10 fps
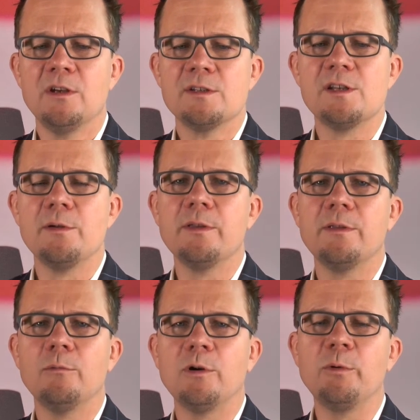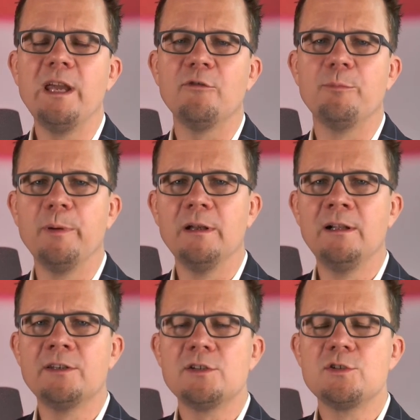So what we have
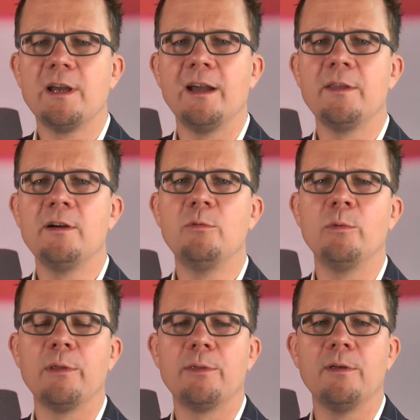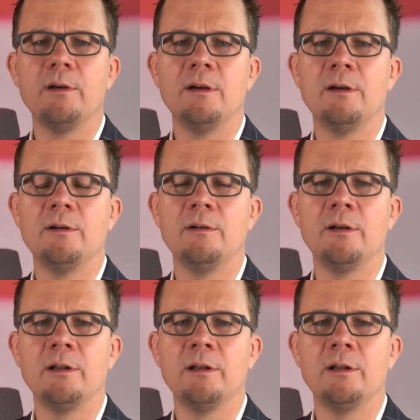built together with a